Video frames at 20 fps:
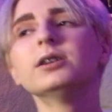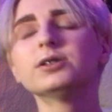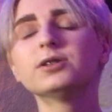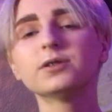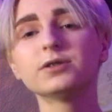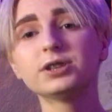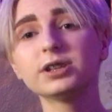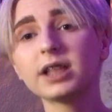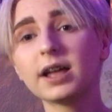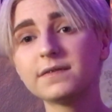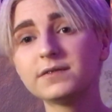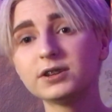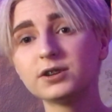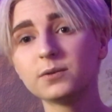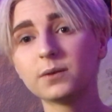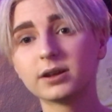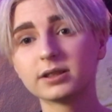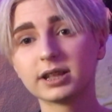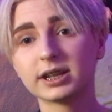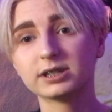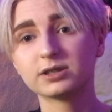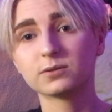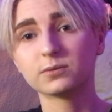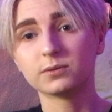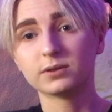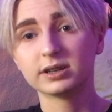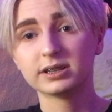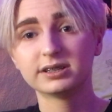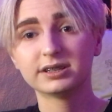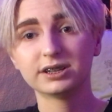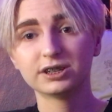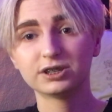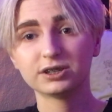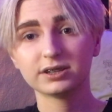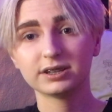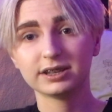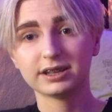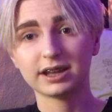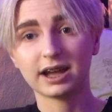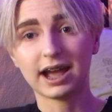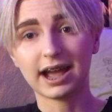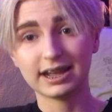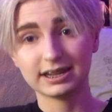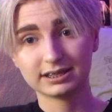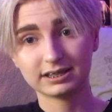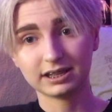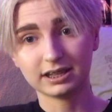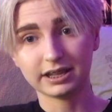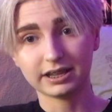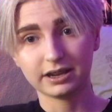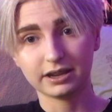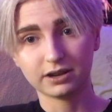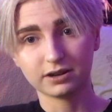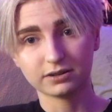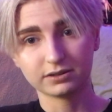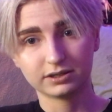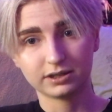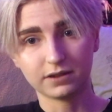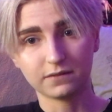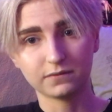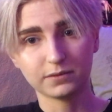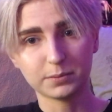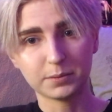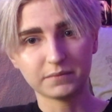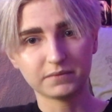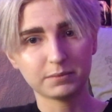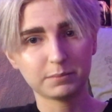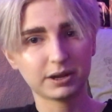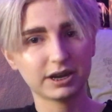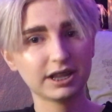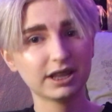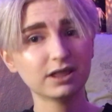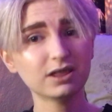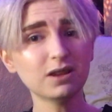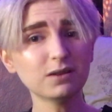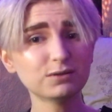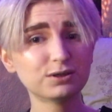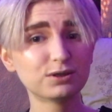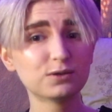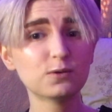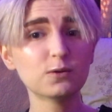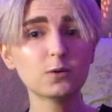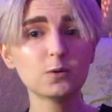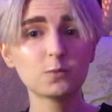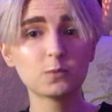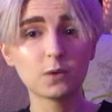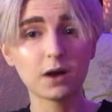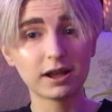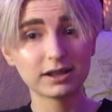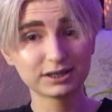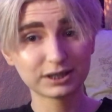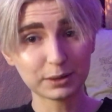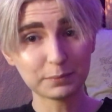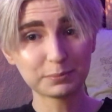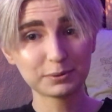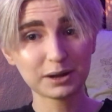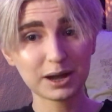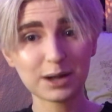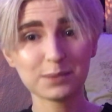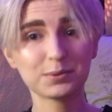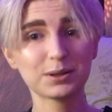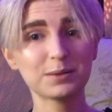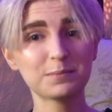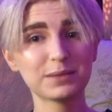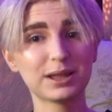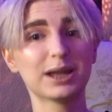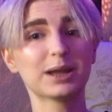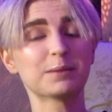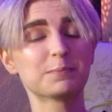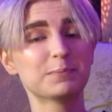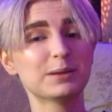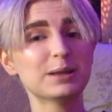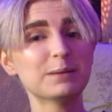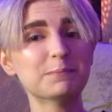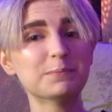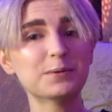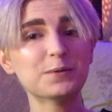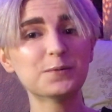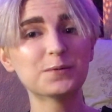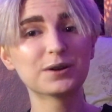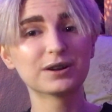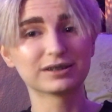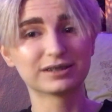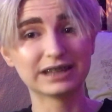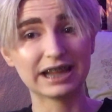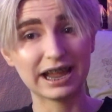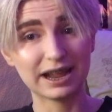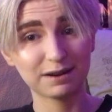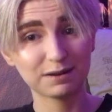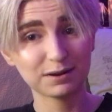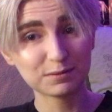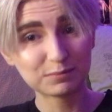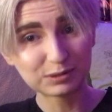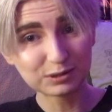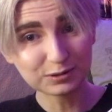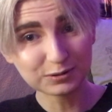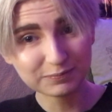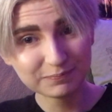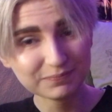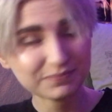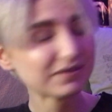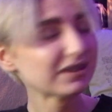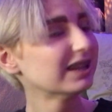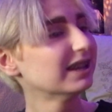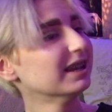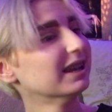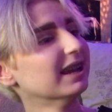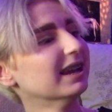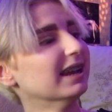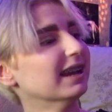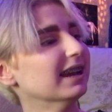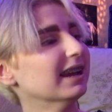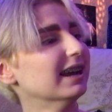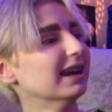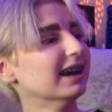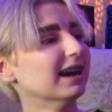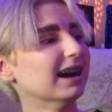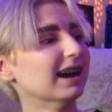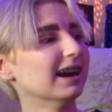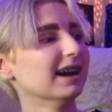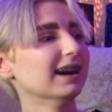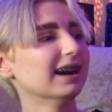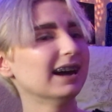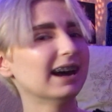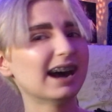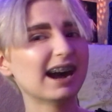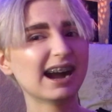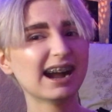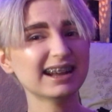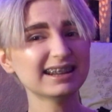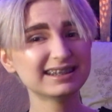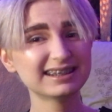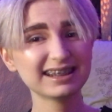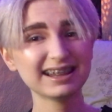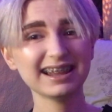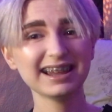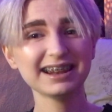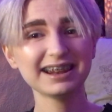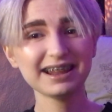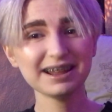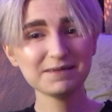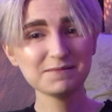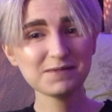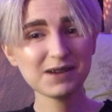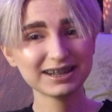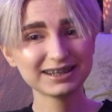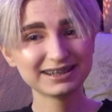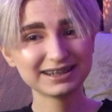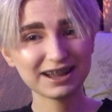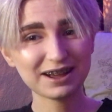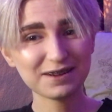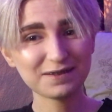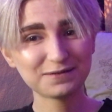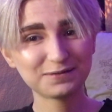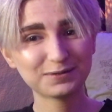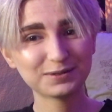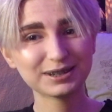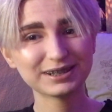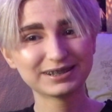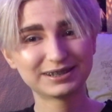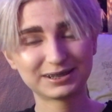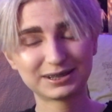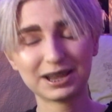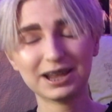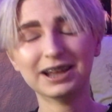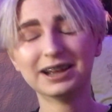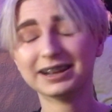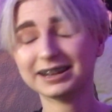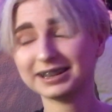So she left to do online school, essentially isolating herself from everybody. And though school was a problem, like people were terrible, isolating myself was